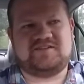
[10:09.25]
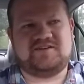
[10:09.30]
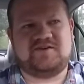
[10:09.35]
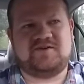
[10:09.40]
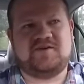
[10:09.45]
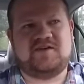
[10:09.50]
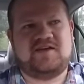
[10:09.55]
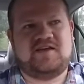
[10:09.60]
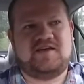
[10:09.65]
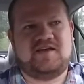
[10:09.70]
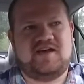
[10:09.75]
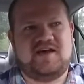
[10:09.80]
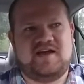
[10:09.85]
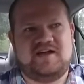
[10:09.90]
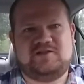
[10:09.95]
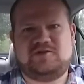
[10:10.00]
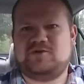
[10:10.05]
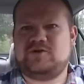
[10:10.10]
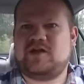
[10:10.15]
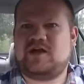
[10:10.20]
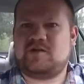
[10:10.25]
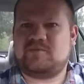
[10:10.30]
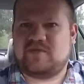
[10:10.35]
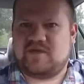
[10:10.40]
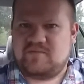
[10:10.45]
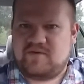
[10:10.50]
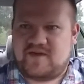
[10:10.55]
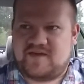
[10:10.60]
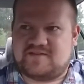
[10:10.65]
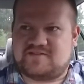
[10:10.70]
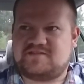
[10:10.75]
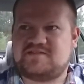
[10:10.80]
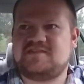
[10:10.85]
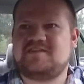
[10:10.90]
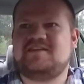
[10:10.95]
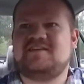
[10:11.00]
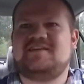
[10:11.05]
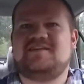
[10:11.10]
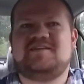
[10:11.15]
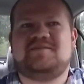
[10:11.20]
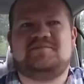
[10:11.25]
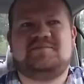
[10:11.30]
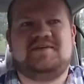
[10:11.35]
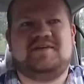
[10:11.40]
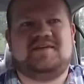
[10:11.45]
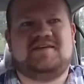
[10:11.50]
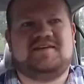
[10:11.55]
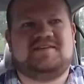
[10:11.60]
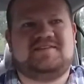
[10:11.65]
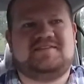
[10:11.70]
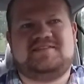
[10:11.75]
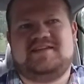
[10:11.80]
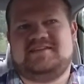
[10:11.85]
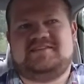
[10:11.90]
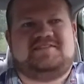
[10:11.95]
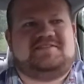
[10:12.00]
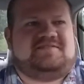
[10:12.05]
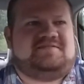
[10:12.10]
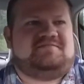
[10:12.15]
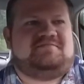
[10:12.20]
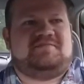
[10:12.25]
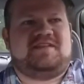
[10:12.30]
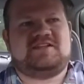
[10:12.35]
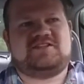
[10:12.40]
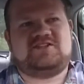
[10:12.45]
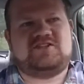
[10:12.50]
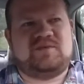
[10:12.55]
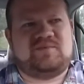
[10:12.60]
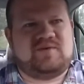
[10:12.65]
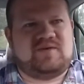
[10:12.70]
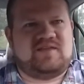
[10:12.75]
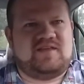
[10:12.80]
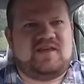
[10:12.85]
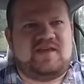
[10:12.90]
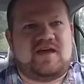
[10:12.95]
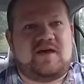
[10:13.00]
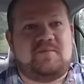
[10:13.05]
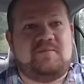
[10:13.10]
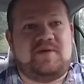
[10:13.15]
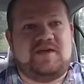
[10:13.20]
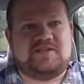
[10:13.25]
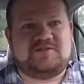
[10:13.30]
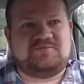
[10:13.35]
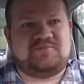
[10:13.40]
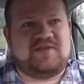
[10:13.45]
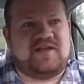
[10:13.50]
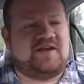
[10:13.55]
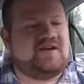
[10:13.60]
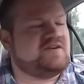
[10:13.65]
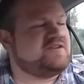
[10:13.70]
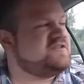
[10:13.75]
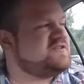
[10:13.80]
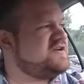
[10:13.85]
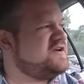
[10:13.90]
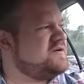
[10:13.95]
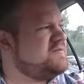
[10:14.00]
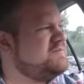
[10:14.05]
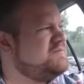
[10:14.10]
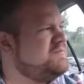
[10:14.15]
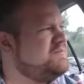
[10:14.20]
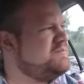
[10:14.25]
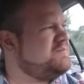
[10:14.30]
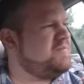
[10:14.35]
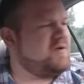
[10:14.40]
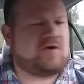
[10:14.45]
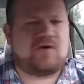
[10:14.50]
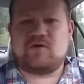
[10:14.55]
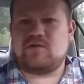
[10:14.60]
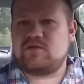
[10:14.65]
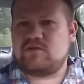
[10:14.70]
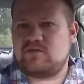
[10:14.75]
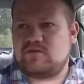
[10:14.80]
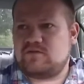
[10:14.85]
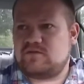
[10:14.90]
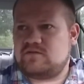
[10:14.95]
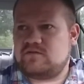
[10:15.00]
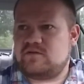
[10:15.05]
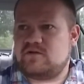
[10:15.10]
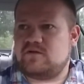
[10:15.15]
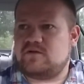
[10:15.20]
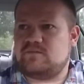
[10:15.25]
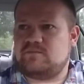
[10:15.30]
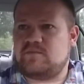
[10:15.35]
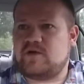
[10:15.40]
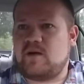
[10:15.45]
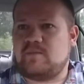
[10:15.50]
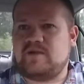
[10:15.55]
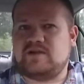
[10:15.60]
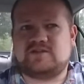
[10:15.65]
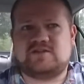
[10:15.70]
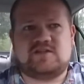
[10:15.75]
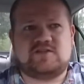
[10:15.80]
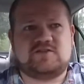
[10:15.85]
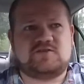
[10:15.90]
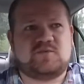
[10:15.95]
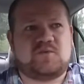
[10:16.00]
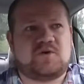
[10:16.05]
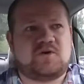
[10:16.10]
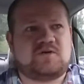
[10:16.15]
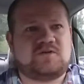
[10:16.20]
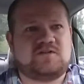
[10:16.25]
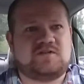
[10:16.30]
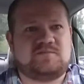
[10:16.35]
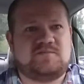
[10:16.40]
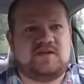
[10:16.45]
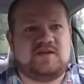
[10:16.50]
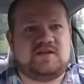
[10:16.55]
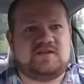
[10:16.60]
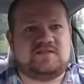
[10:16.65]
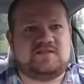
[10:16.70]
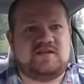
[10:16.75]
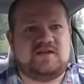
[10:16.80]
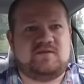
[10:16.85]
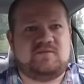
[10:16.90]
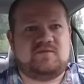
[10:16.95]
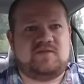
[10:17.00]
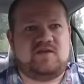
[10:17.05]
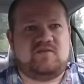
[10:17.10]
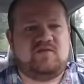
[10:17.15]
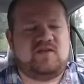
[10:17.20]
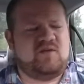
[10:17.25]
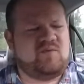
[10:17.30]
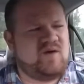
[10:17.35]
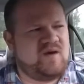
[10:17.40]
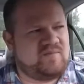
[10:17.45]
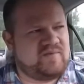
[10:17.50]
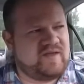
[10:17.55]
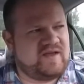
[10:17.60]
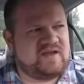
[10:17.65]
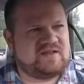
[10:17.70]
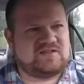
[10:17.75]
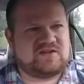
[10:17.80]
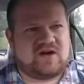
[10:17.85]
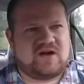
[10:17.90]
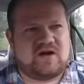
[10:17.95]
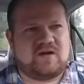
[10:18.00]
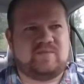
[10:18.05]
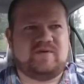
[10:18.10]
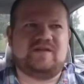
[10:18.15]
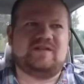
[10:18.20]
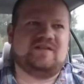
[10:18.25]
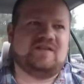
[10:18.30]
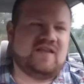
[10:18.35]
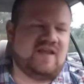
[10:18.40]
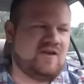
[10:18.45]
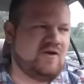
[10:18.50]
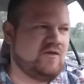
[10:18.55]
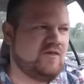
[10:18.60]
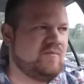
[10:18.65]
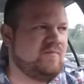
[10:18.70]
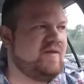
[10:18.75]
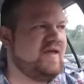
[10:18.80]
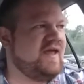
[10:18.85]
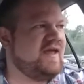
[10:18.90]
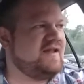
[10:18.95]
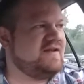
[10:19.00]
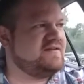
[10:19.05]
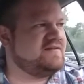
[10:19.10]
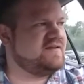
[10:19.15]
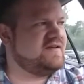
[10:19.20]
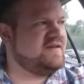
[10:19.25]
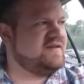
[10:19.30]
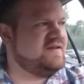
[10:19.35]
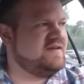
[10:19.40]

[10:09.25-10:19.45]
So I learned how to play bass because that's that's typically how bass players are birthed or come into this world is because they they really want to play guitar, but they know the band.